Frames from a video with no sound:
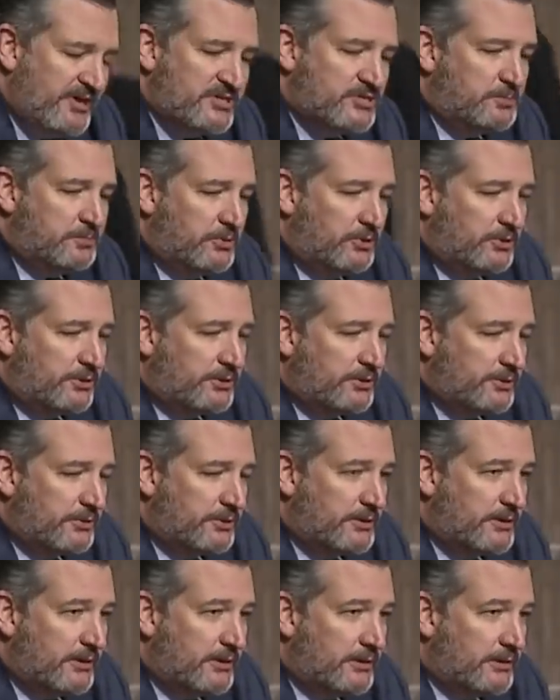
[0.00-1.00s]
Facebook
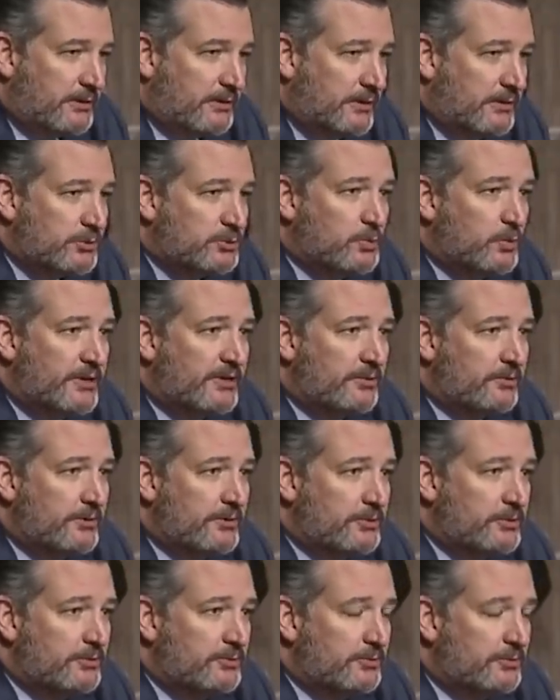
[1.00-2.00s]
and Twitter
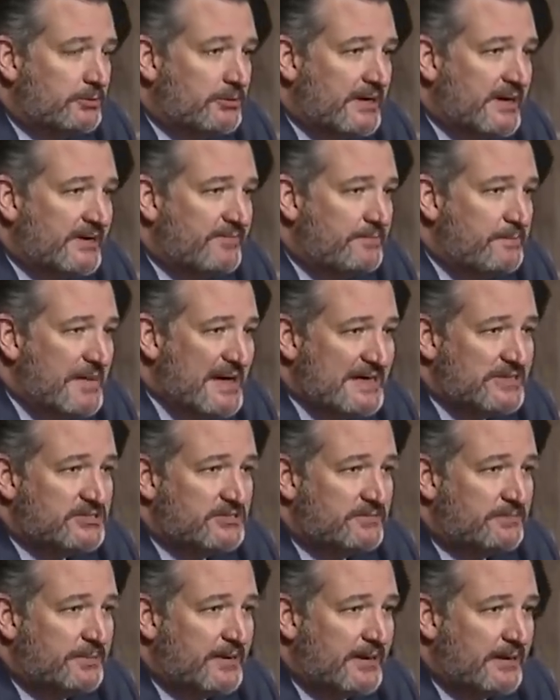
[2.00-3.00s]
and Google have
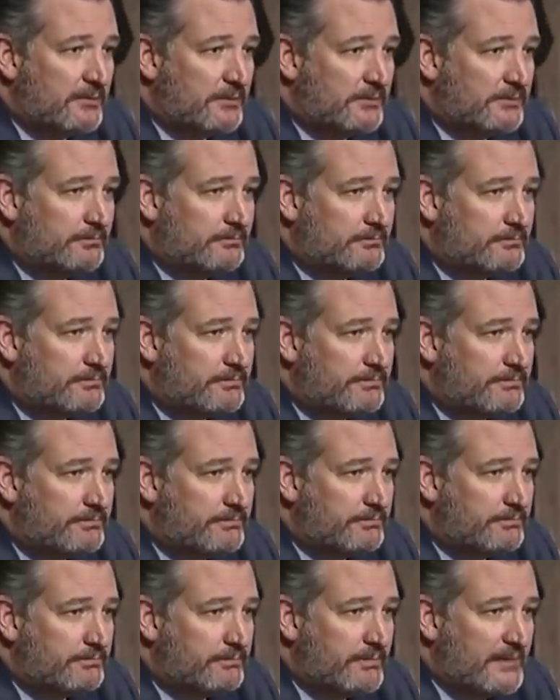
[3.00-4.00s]
massive power.
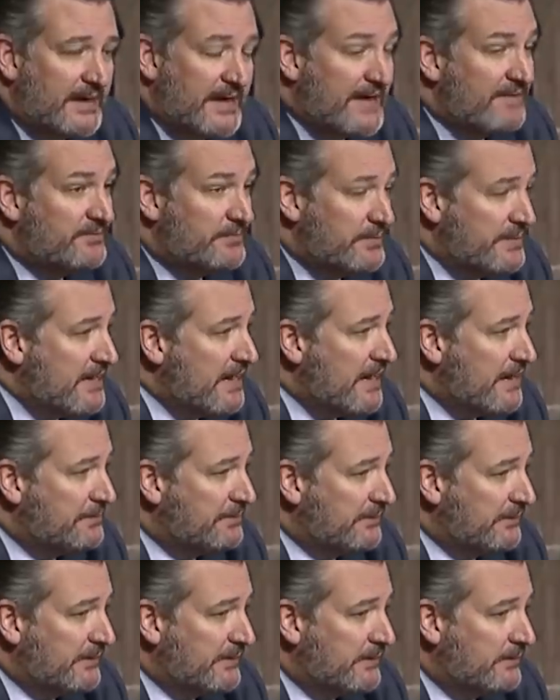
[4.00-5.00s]
They have a
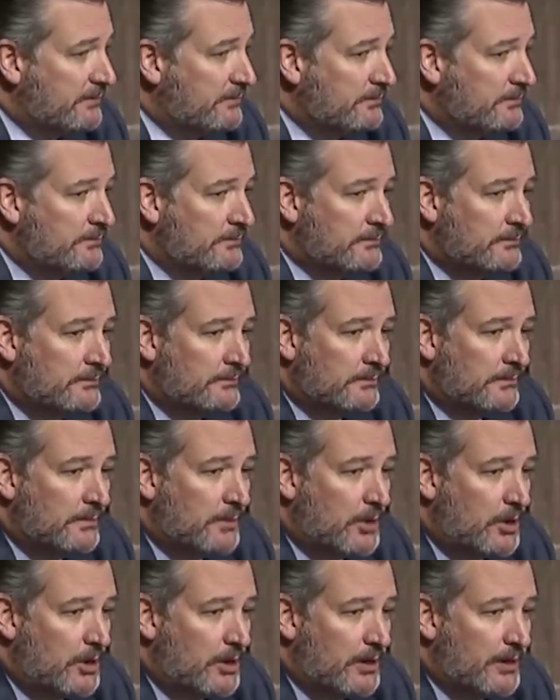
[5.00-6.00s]
monopoly
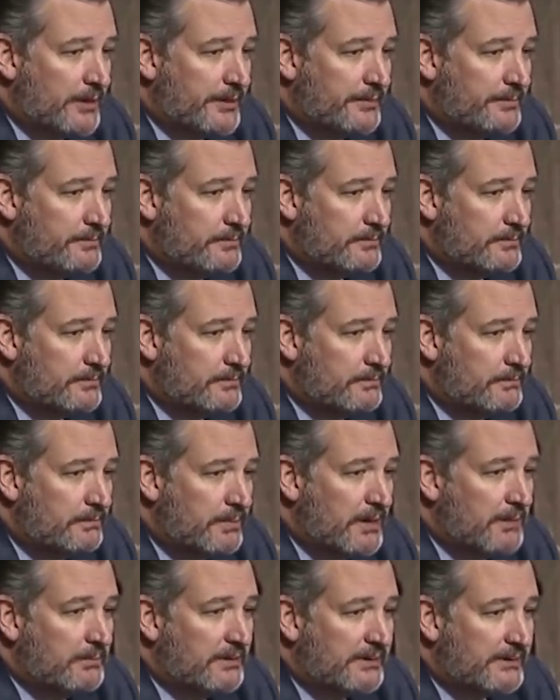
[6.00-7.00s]
on
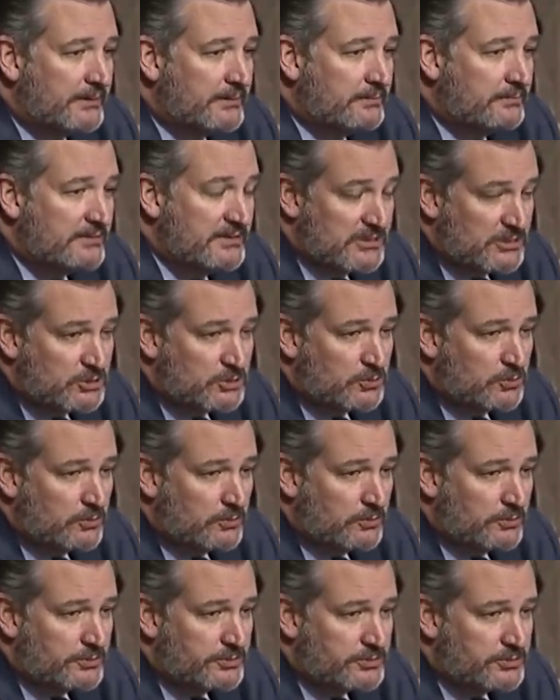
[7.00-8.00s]
public
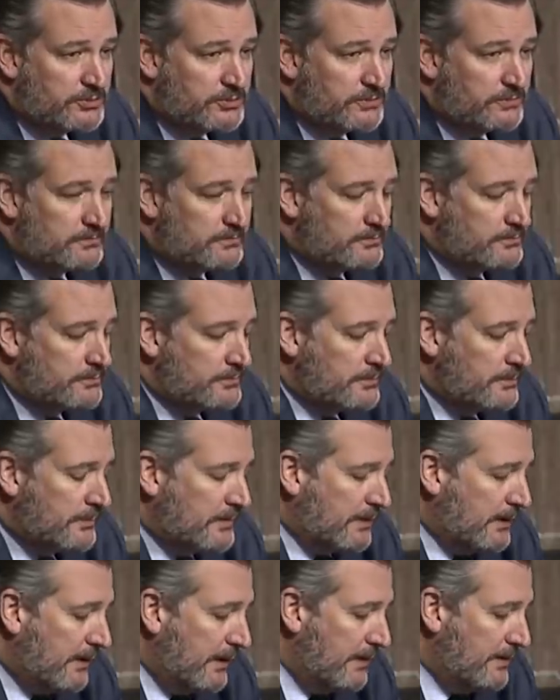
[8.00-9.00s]
discourse
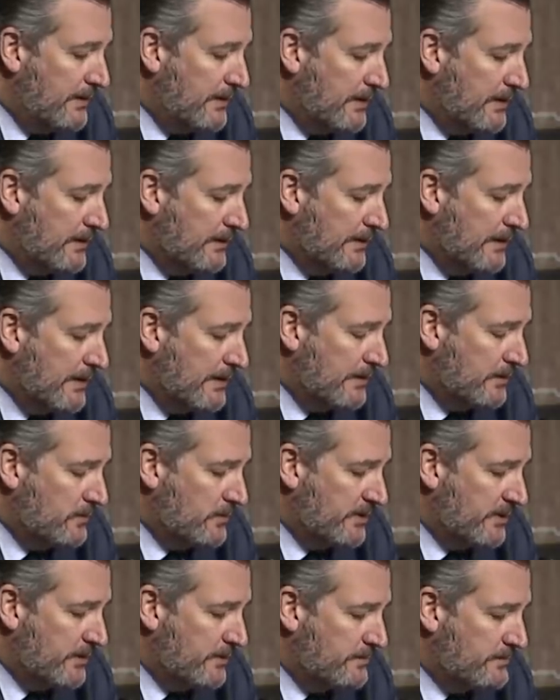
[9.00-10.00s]
in the online
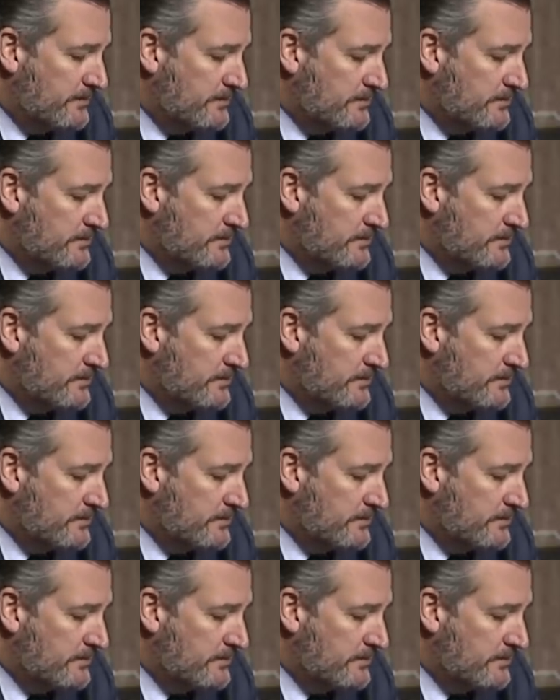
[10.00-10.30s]
arena.